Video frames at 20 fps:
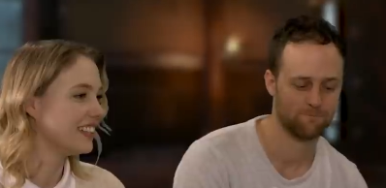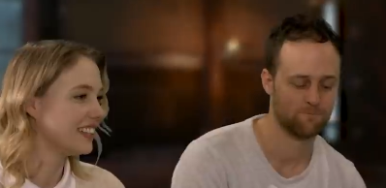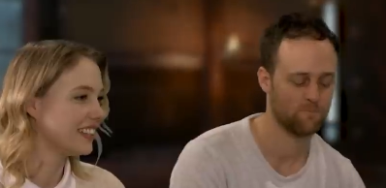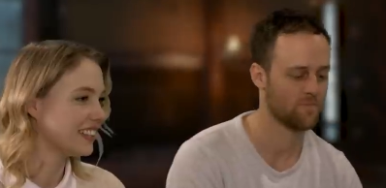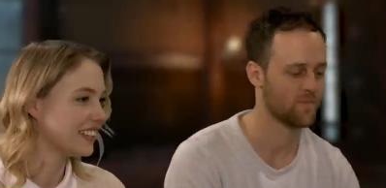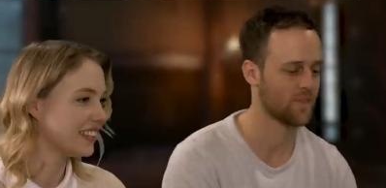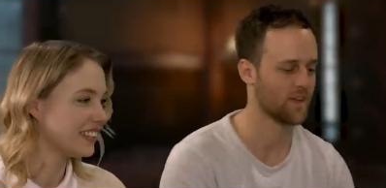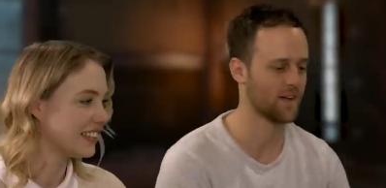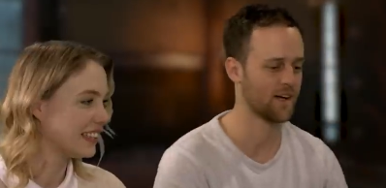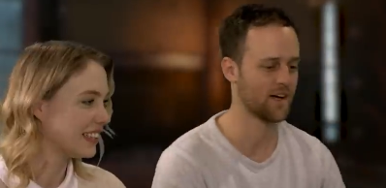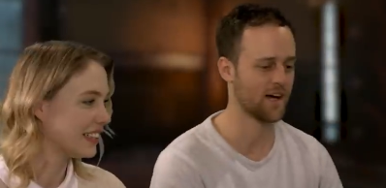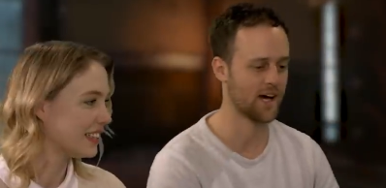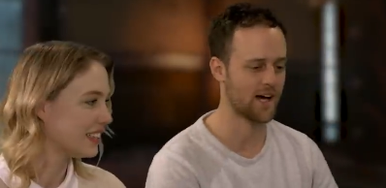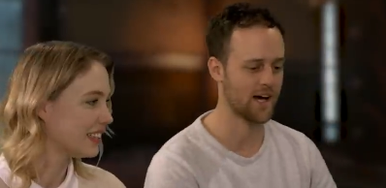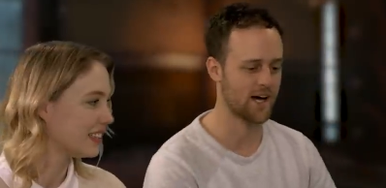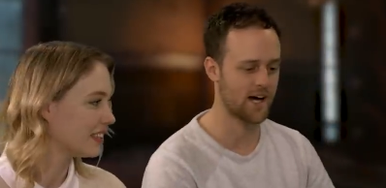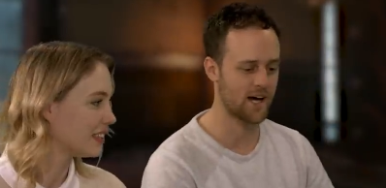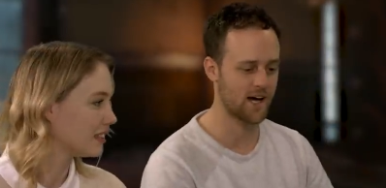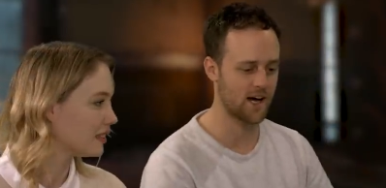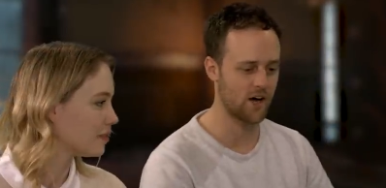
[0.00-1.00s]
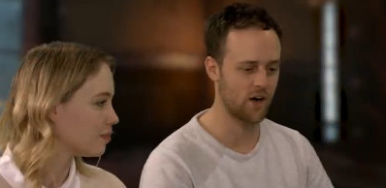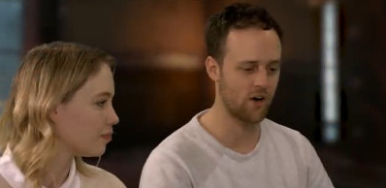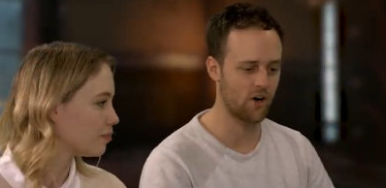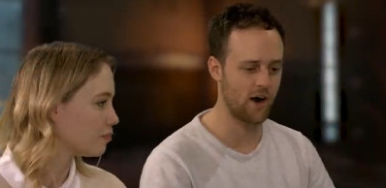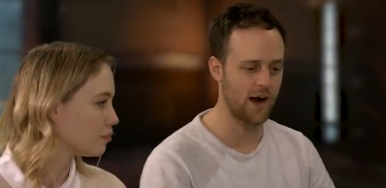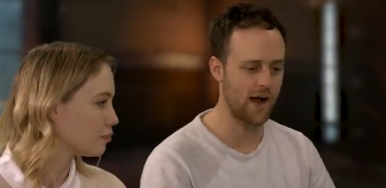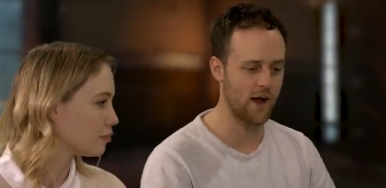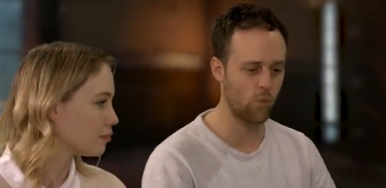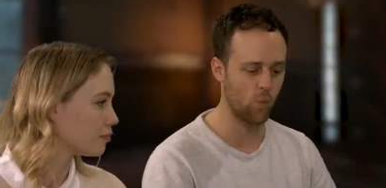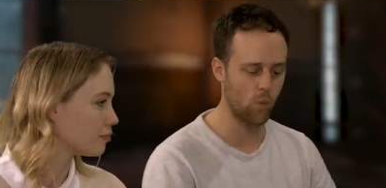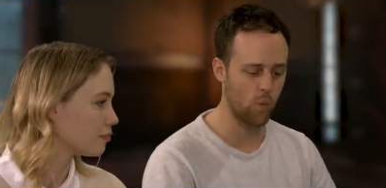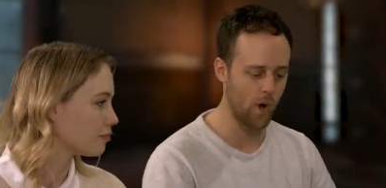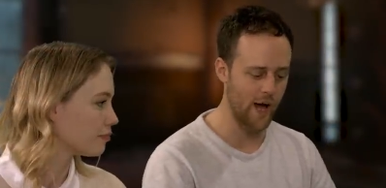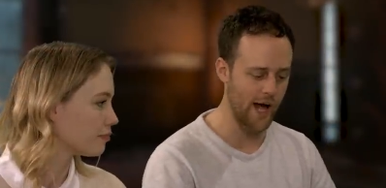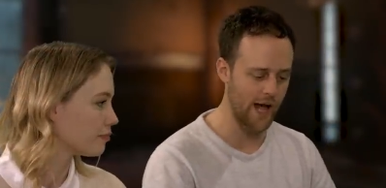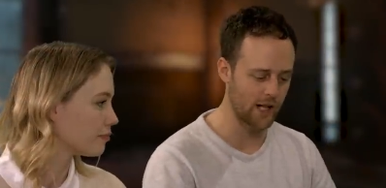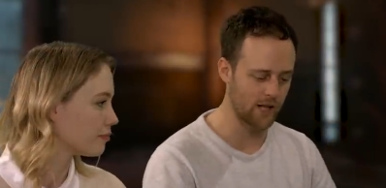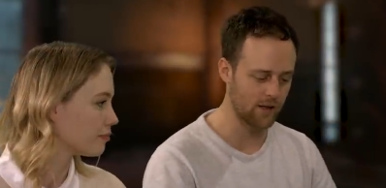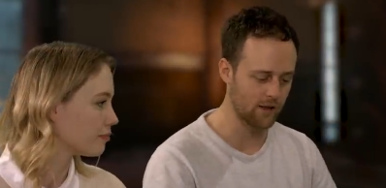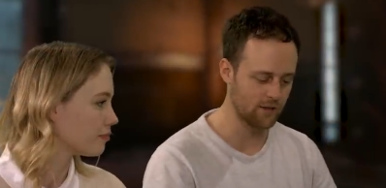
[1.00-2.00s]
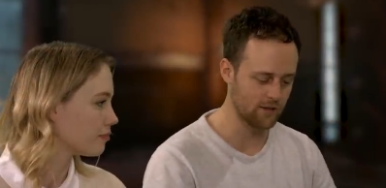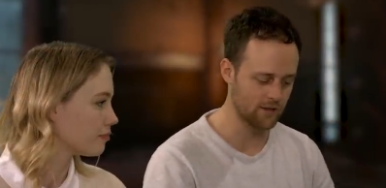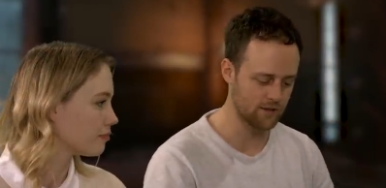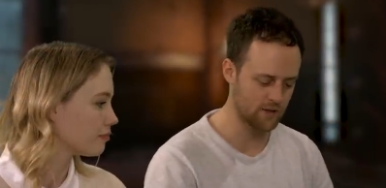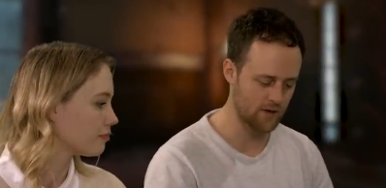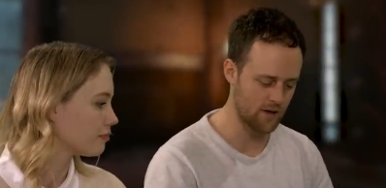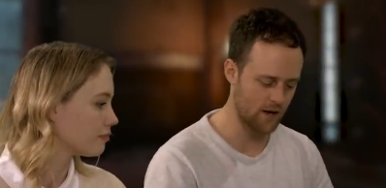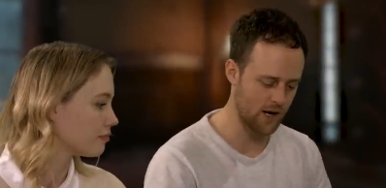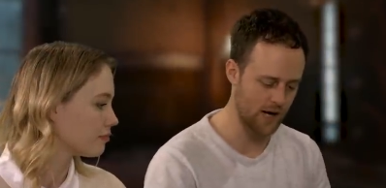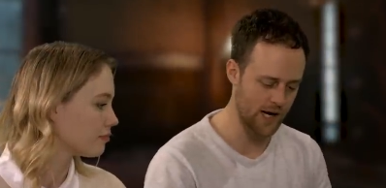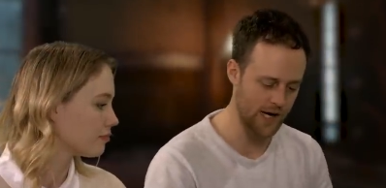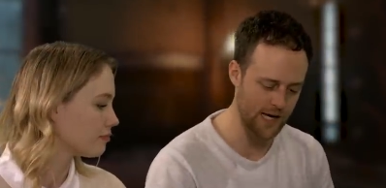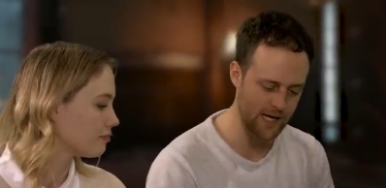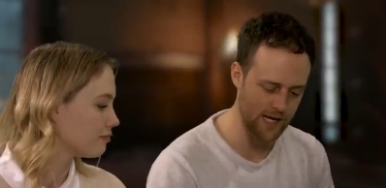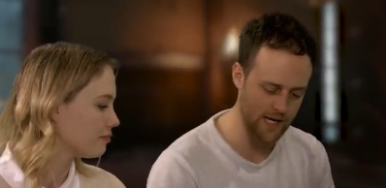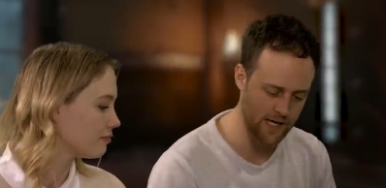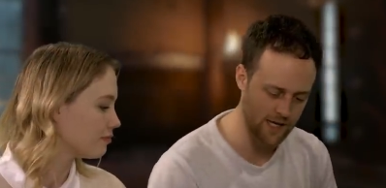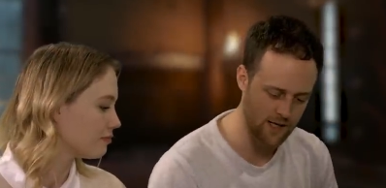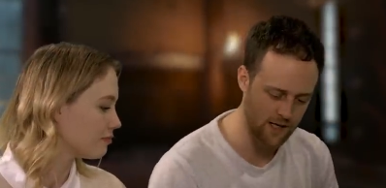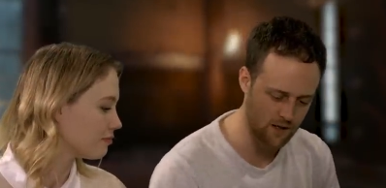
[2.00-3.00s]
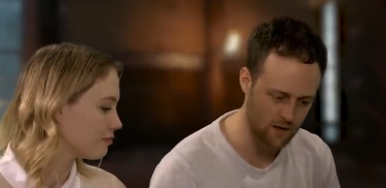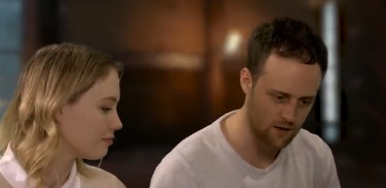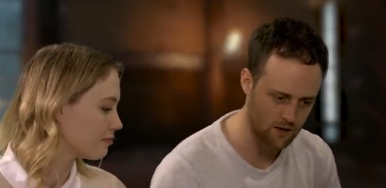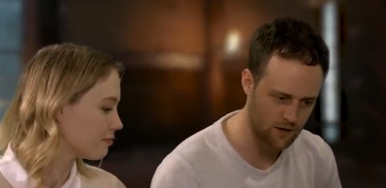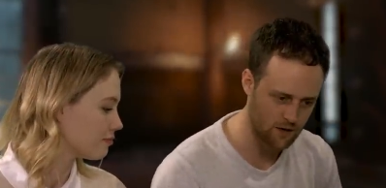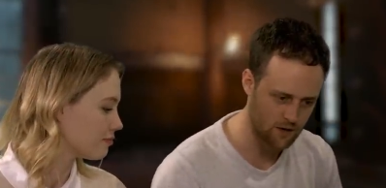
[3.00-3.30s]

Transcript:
Speaker 1: Whew. All right. Well, I